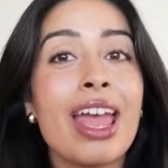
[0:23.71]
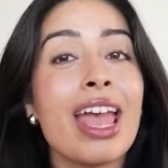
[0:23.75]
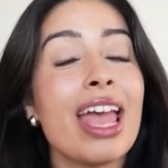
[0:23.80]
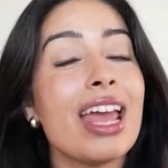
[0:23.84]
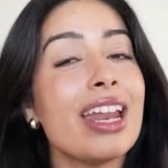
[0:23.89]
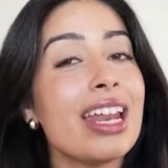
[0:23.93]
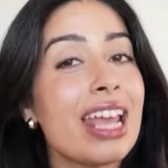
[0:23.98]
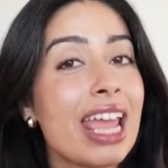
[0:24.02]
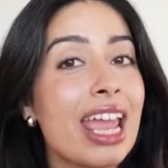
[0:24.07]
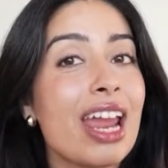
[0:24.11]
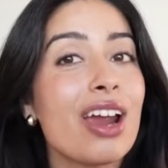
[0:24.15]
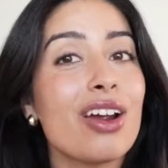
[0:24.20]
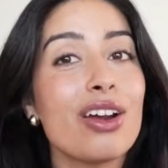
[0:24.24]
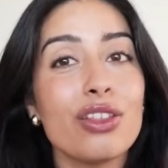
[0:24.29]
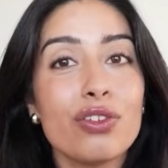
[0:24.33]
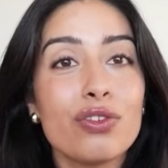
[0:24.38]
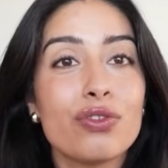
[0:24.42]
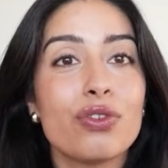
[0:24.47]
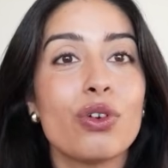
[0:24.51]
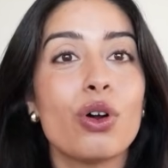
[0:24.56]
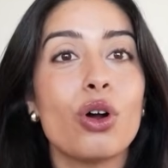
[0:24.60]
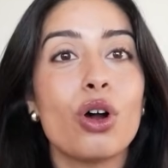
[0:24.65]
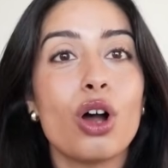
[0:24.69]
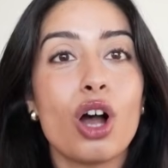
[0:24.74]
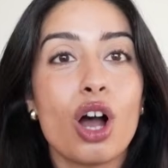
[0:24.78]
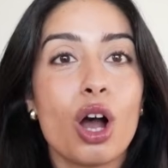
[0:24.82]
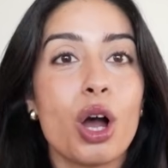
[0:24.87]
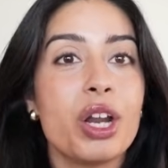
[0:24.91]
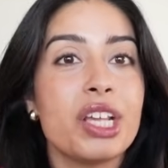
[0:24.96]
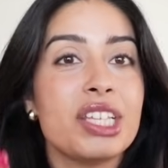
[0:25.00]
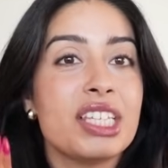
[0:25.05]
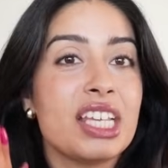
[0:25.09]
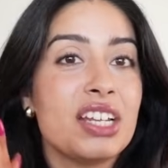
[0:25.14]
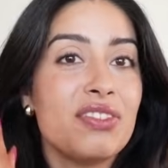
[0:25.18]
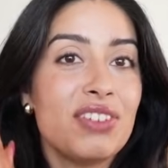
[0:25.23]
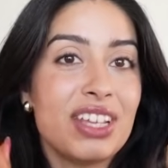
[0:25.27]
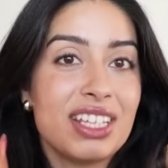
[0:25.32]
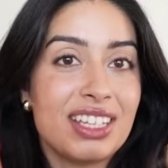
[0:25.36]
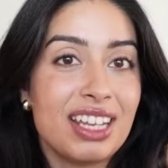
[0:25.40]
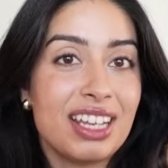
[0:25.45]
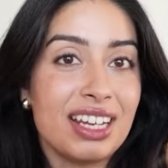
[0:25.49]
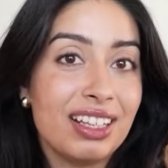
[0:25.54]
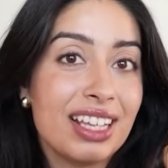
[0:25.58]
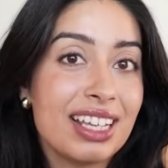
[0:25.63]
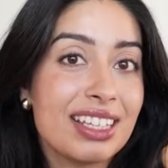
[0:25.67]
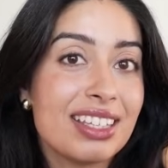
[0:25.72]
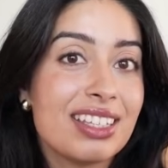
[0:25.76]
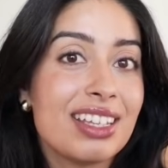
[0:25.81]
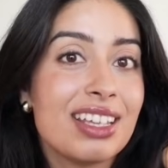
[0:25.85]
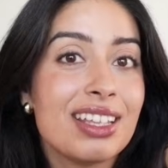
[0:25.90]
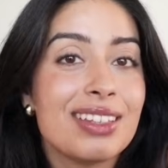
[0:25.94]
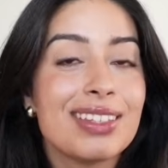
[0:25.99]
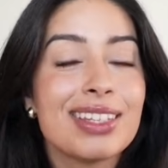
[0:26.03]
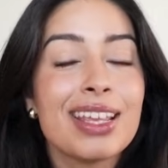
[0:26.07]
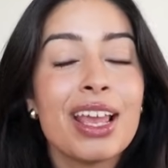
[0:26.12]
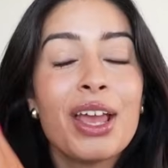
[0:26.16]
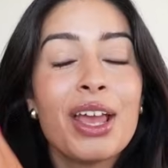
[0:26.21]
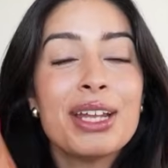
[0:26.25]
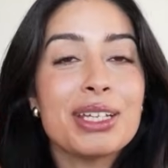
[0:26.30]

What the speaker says: and here are the 4 hottest investing lessons